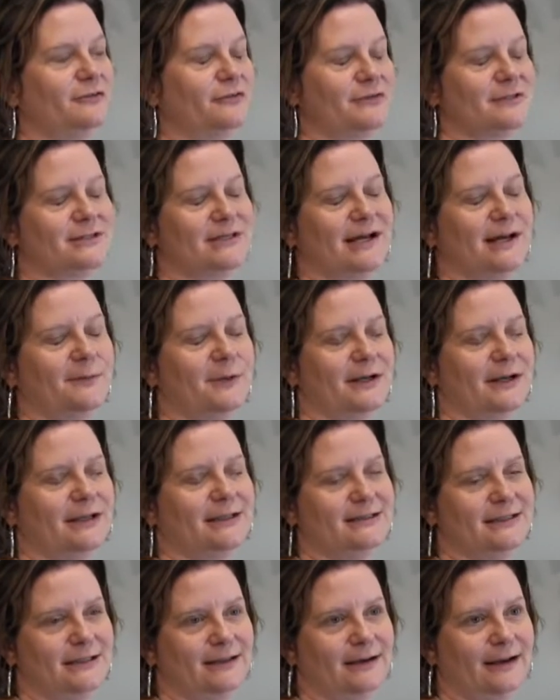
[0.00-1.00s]
first time in
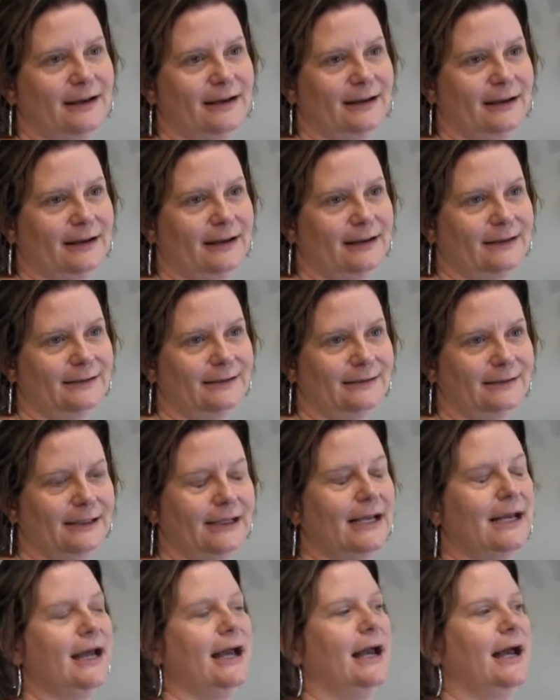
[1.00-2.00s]
1990 uh
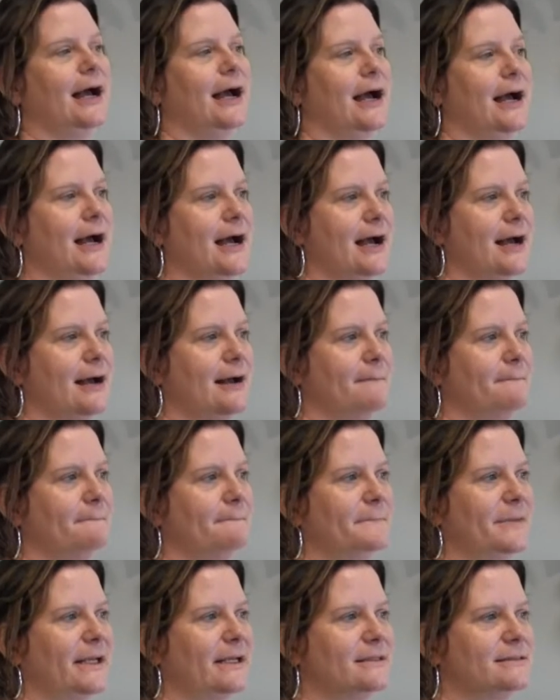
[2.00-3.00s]
-huh.
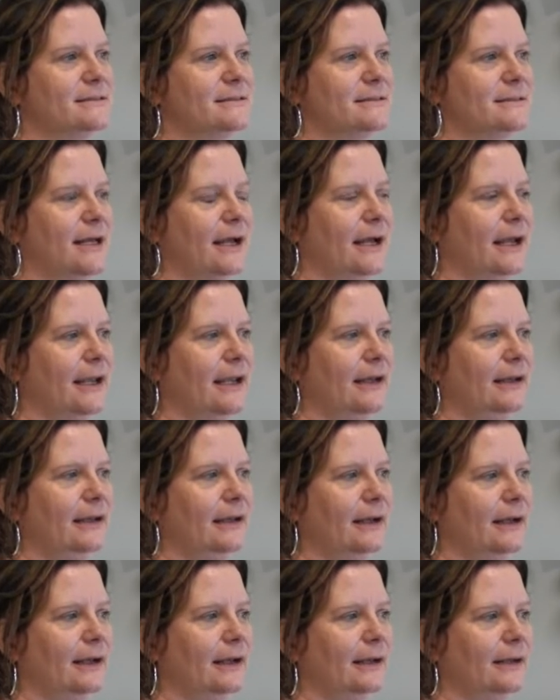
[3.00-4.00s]
um, because I
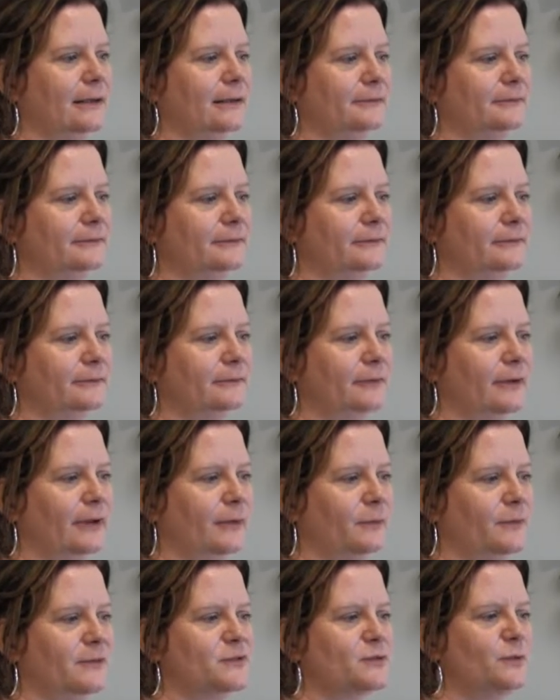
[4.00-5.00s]
uh,
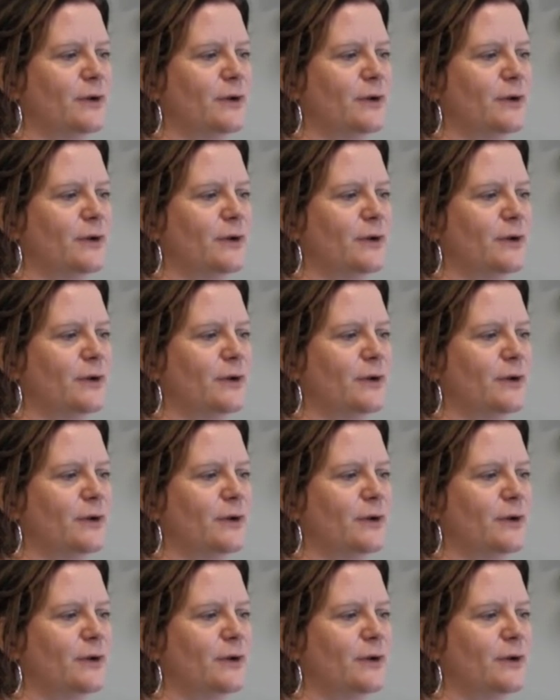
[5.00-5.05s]
was